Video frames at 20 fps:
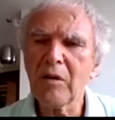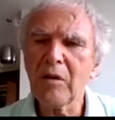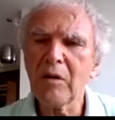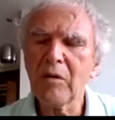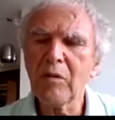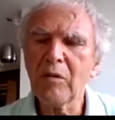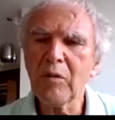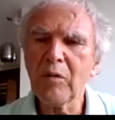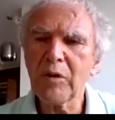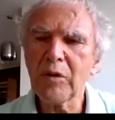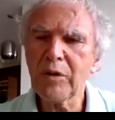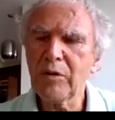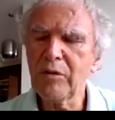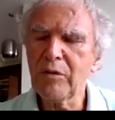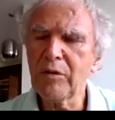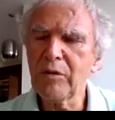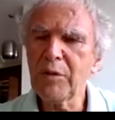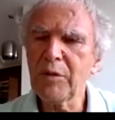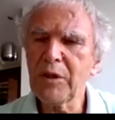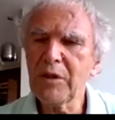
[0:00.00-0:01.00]
what
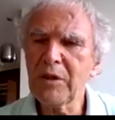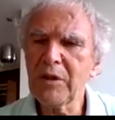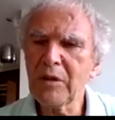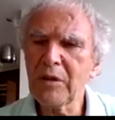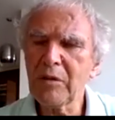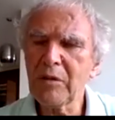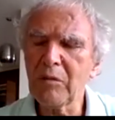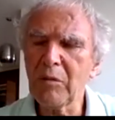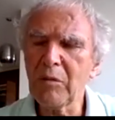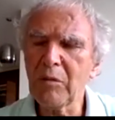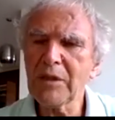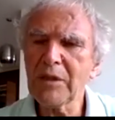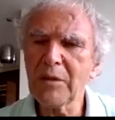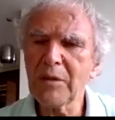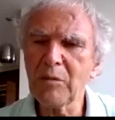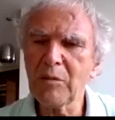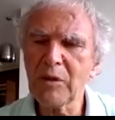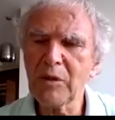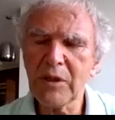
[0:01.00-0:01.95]
could be the maximal